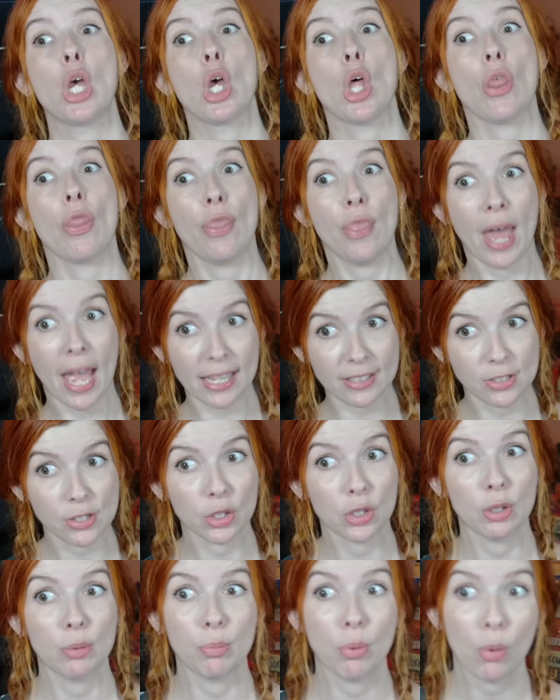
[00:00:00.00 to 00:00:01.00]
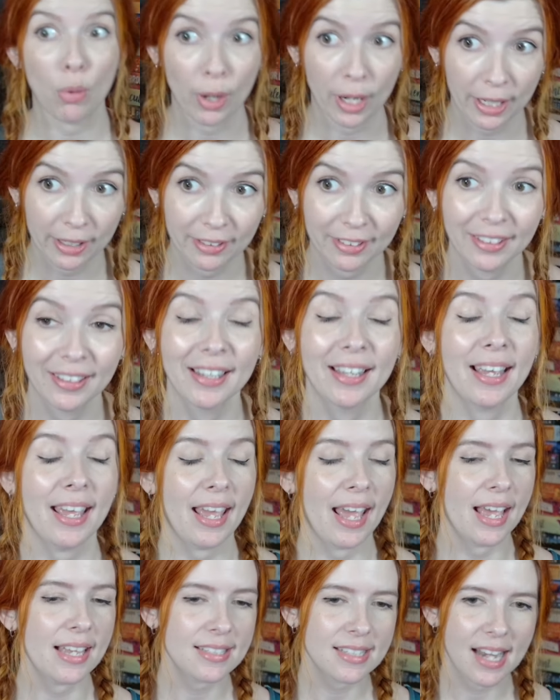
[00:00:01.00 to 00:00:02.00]
that's a good point. It
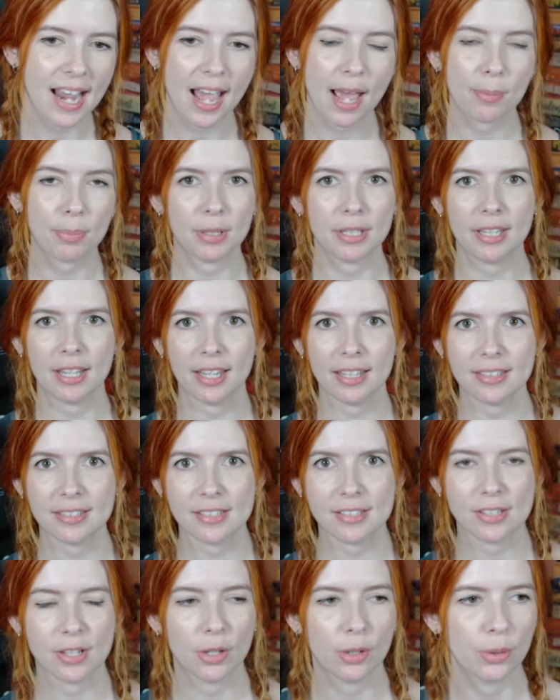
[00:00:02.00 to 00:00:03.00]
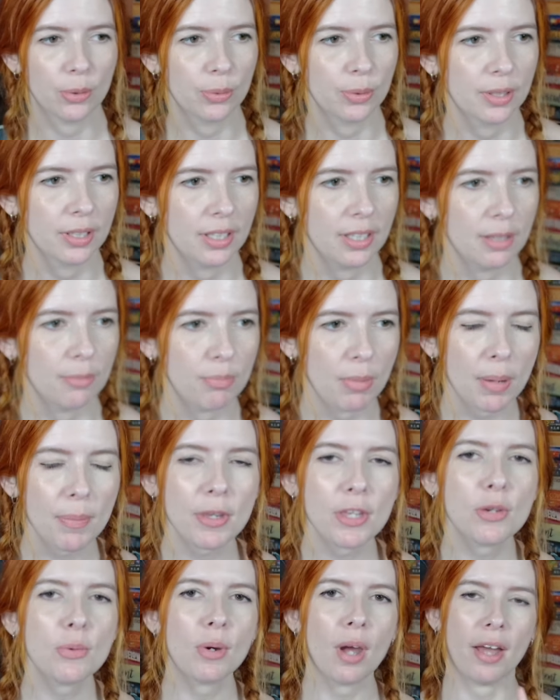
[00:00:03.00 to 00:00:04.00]
hasn't happened yet. So maybe
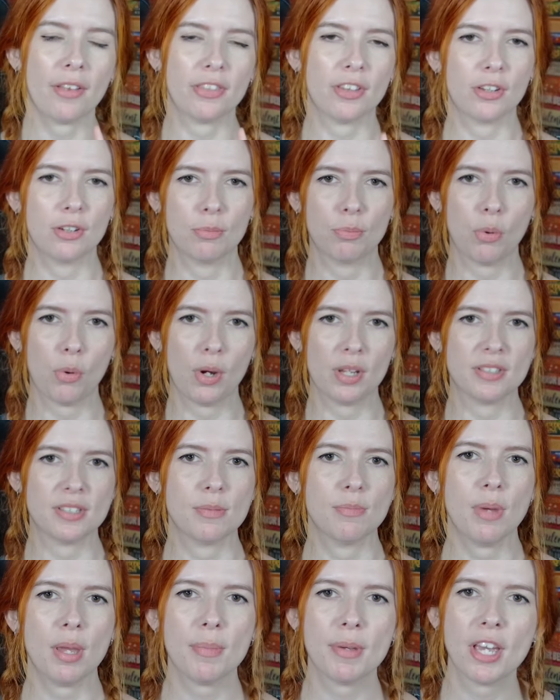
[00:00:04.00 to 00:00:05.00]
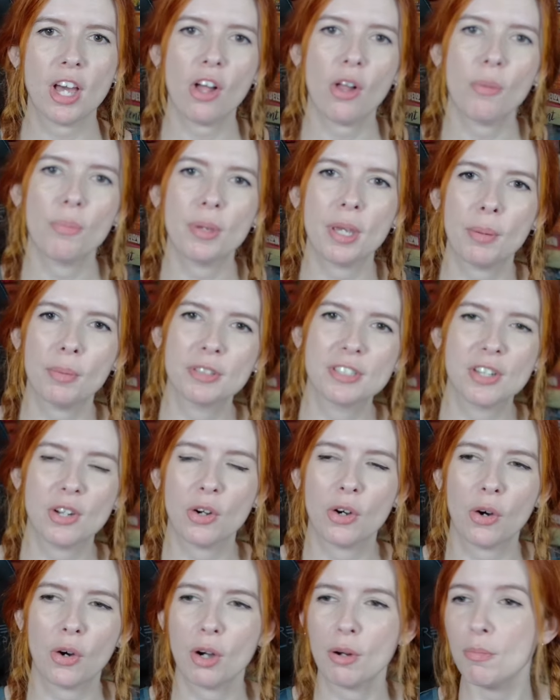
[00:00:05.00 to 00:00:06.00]
you got the good points. Maybe I'll be able to,
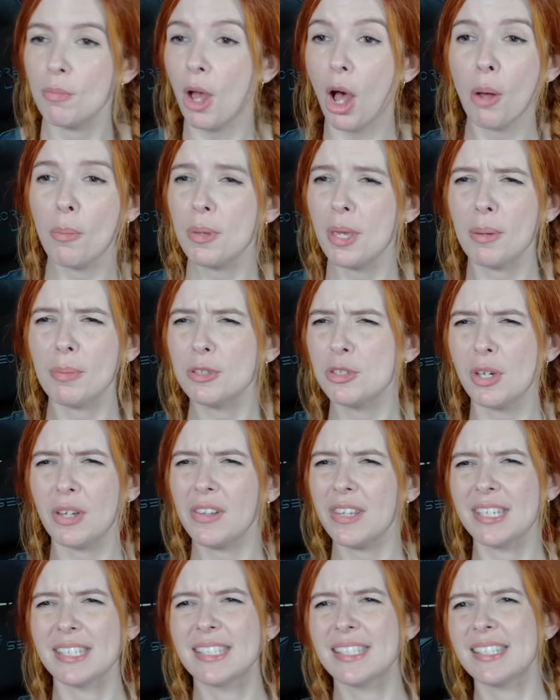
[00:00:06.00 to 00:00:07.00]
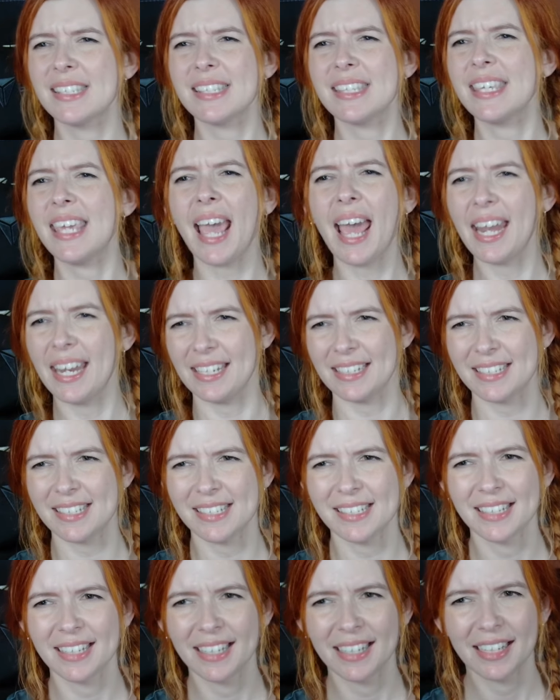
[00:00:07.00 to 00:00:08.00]
or I'll be able to at least get it.
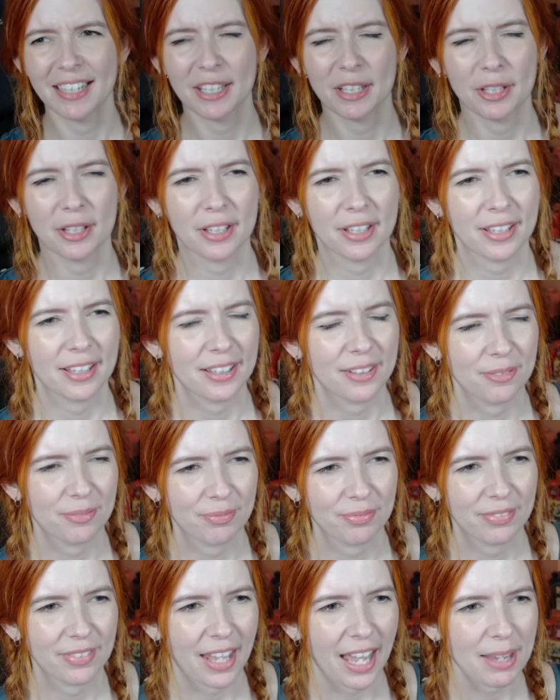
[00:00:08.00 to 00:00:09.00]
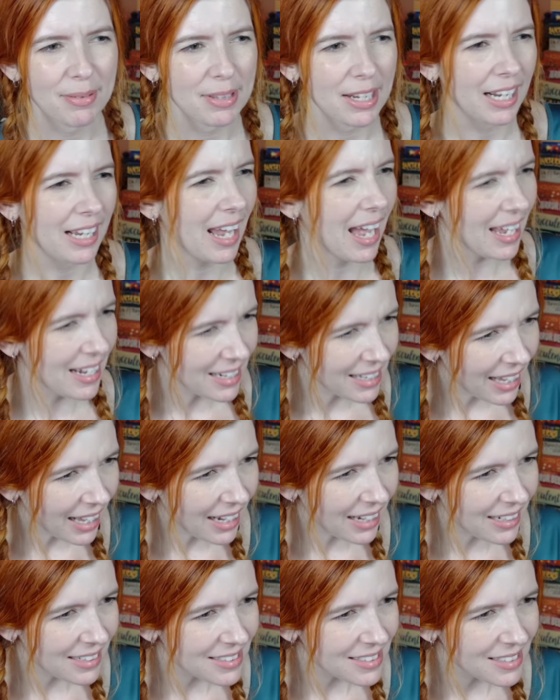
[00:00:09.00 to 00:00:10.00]
I mean, I kind of get
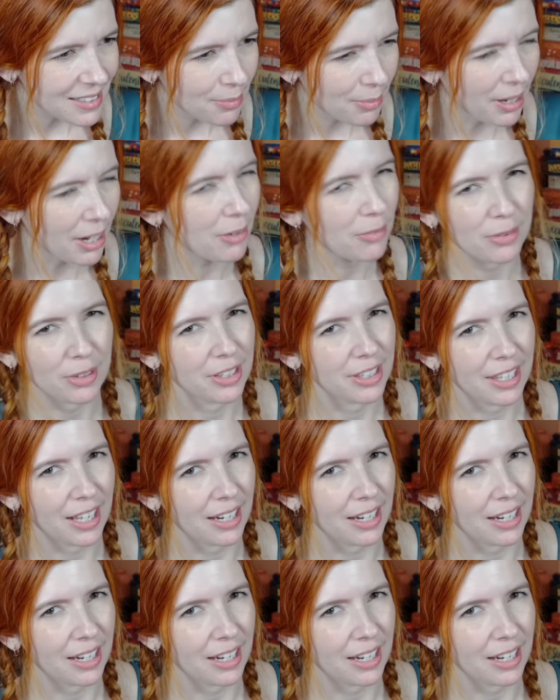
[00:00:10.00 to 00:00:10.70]
it, but I don't really get